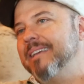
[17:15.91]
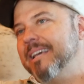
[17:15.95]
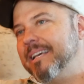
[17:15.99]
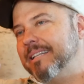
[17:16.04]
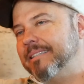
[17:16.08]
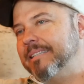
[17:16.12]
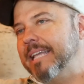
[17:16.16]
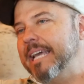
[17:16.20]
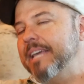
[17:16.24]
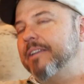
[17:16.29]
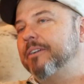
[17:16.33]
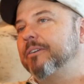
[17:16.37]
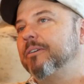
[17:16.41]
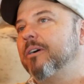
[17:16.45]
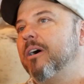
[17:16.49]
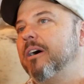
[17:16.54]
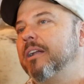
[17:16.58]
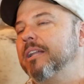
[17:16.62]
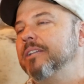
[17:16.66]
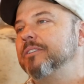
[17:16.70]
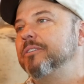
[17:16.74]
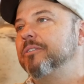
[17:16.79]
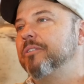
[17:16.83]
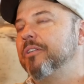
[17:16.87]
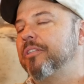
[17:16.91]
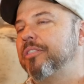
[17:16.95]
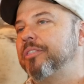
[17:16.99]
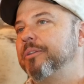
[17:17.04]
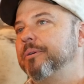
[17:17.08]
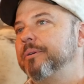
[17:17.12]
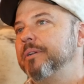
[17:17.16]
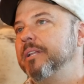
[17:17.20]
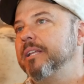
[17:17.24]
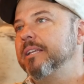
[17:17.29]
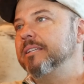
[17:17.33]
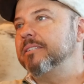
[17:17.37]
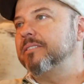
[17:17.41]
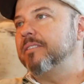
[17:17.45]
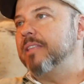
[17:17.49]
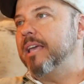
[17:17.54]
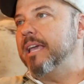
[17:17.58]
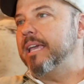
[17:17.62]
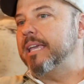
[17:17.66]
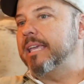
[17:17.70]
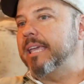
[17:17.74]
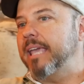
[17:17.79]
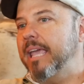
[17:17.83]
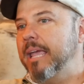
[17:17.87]
later on into the 30s,
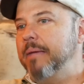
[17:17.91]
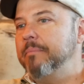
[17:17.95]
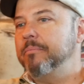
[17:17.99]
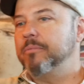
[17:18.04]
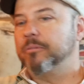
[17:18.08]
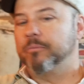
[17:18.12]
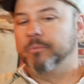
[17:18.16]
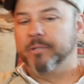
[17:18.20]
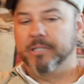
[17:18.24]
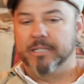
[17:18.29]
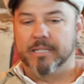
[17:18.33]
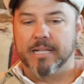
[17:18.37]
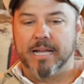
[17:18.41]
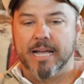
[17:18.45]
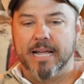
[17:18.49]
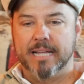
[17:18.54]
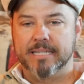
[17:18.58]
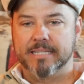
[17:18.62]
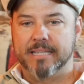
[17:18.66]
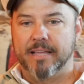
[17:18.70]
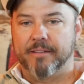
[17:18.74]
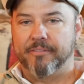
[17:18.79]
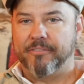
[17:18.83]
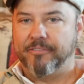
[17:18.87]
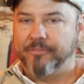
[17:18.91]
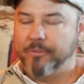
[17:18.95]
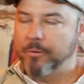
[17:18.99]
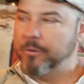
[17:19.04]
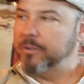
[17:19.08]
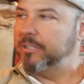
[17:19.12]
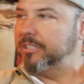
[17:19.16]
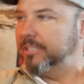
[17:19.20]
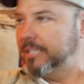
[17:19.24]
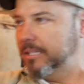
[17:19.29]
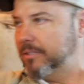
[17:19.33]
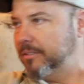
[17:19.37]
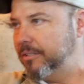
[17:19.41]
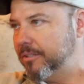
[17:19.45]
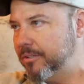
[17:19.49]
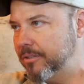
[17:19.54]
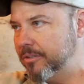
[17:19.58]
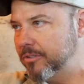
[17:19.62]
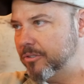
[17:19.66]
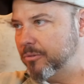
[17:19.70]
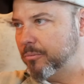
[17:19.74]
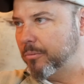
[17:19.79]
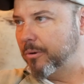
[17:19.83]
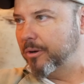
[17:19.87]
they came to realize that 4
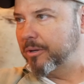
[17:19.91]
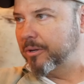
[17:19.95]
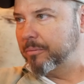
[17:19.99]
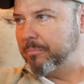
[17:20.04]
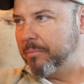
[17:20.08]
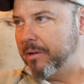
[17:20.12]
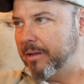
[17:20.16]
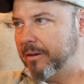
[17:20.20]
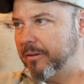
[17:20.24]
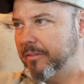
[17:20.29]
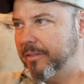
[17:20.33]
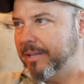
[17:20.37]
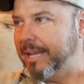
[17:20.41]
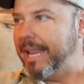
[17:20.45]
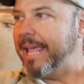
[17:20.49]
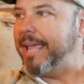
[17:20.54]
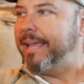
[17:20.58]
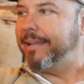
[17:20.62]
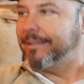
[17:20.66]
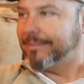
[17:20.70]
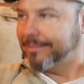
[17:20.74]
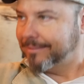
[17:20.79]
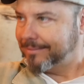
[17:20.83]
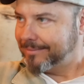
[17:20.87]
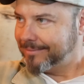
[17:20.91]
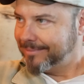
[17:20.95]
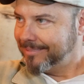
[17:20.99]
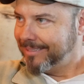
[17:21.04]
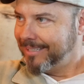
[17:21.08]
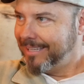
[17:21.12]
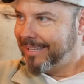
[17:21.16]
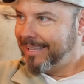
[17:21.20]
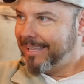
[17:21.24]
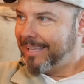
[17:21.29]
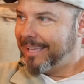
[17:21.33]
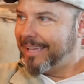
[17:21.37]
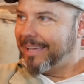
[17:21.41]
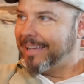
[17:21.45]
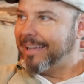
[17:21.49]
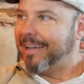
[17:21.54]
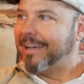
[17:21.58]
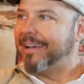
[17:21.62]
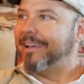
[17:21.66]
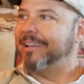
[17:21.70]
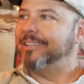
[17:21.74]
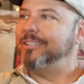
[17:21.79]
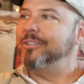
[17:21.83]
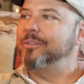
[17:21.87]
cylinders worked better than 8.
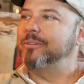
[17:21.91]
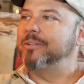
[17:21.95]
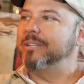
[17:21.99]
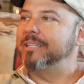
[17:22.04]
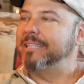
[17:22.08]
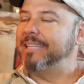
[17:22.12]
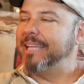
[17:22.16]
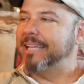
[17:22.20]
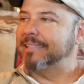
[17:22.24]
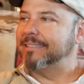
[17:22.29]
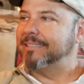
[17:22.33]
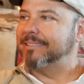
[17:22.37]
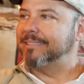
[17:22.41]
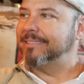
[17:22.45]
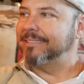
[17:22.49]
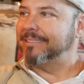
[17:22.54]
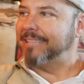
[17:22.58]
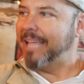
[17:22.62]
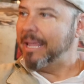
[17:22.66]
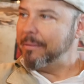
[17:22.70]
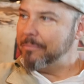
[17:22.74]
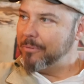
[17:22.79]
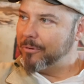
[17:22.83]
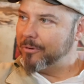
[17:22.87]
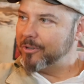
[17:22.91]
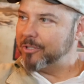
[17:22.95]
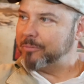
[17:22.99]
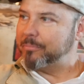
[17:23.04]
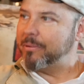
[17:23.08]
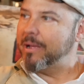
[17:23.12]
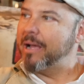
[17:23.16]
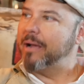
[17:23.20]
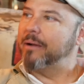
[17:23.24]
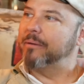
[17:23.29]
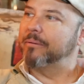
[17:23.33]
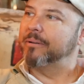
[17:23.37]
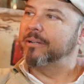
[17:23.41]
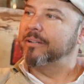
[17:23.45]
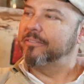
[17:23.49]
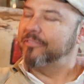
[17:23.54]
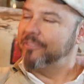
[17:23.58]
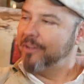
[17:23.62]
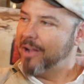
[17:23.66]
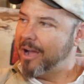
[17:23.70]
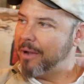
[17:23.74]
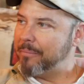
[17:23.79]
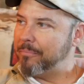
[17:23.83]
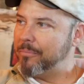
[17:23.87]
You could get the same horsepower,
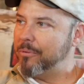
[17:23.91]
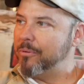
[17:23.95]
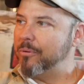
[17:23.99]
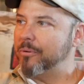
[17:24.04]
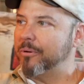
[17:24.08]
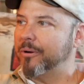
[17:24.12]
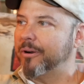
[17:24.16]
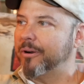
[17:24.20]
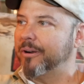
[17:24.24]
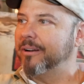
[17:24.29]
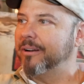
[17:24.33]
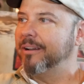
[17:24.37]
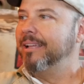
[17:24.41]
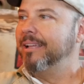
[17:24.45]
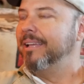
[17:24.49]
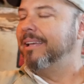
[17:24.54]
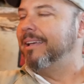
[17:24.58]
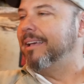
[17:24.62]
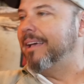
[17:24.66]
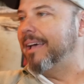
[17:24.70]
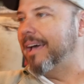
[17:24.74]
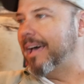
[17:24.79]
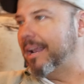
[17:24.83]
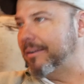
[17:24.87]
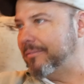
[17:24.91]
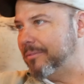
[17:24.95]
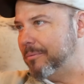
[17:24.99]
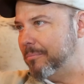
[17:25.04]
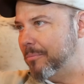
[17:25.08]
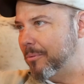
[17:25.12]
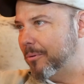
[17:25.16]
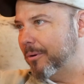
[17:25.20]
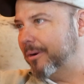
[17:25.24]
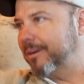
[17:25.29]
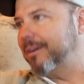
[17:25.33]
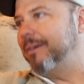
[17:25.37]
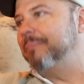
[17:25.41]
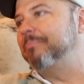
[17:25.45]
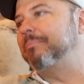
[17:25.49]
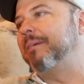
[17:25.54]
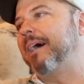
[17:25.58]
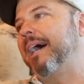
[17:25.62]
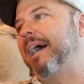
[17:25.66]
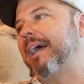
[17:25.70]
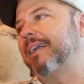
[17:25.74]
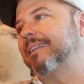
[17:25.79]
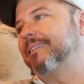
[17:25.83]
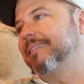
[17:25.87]
if not more, out of a more
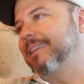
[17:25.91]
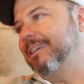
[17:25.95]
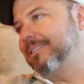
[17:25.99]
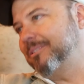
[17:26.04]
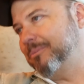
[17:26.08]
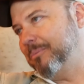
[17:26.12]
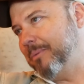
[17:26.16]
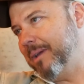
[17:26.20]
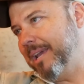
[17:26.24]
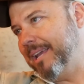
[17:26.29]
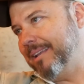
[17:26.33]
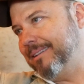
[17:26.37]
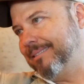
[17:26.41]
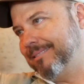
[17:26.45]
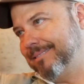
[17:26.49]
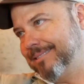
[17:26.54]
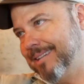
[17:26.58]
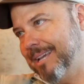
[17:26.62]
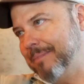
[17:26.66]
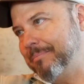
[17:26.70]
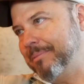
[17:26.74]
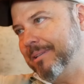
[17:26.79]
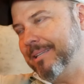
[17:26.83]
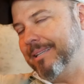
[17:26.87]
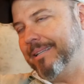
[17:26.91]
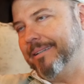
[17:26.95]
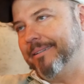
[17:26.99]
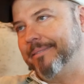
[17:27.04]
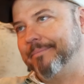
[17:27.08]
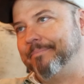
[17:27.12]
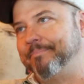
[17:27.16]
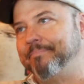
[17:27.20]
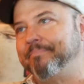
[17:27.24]
compact, less weight type of deal.